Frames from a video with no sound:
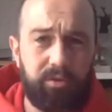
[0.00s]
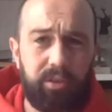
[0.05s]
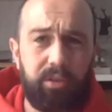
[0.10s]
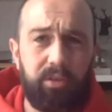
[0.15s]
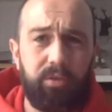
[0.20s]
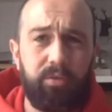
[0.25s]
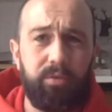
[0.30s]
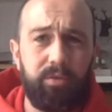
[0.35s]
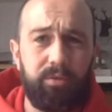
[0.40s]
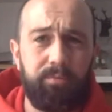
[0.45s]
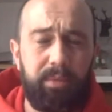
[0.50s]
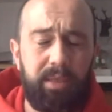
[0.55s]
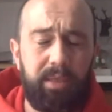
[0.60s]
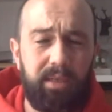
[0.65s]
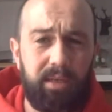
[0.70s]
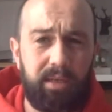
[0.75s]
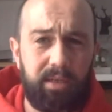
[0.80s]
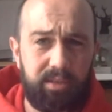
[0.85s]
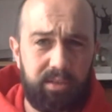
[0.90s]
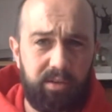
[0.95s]
who's
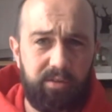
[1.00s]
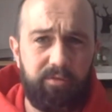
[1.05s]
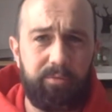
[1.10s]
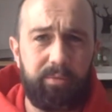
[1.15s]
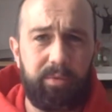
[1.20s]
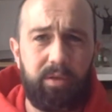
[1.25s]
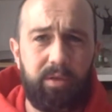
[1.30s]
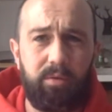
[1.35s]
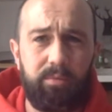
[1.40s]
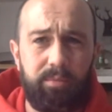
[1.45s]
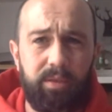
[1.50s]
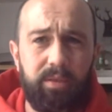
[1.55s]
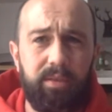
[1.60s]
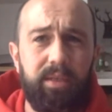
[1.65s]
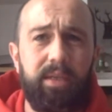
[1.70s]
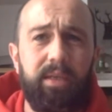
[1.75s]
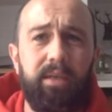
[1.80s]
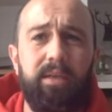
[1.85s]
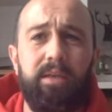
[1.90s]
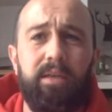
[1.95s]
meeting his government on
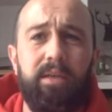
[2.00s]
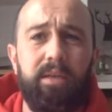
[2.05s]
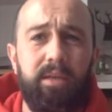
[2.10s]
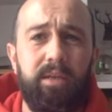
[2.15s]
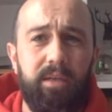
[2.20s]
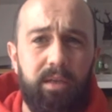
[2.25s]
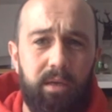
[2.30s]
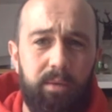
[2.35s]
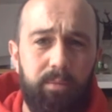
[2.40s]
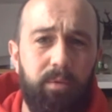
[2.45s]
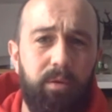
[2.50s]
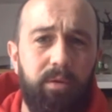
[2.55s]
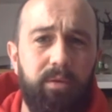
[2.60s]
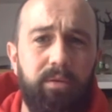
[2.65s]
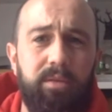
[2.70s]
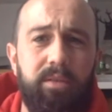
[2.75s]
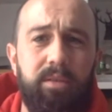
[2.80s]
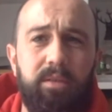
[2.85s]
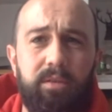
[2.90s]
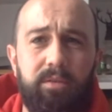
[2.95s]
Monday
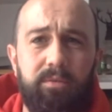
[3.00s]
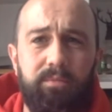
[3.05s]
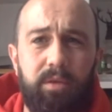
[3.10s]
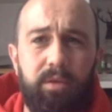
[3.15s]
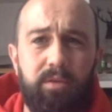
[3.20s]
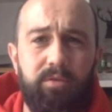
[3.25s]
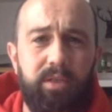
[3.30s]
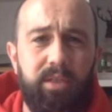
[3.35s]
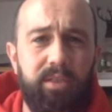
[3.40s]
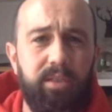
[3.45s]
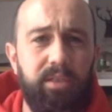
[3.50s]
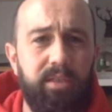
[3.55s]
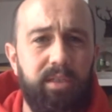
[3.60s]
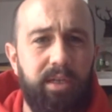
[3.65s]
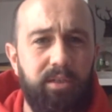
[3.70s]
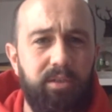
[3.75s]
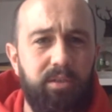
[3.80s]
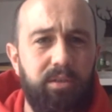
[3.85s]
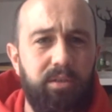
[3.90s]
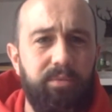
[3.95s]
to address the
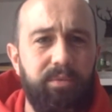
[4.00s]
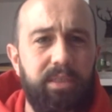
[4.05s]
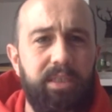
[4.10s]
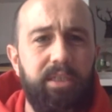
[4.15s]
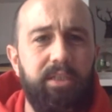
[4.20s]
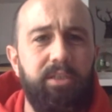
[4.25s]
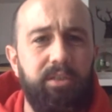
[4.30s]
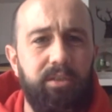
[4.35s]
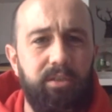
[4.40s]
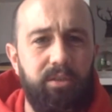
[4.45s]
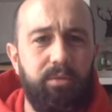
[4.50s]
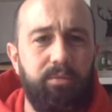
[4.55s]
statute of limitations.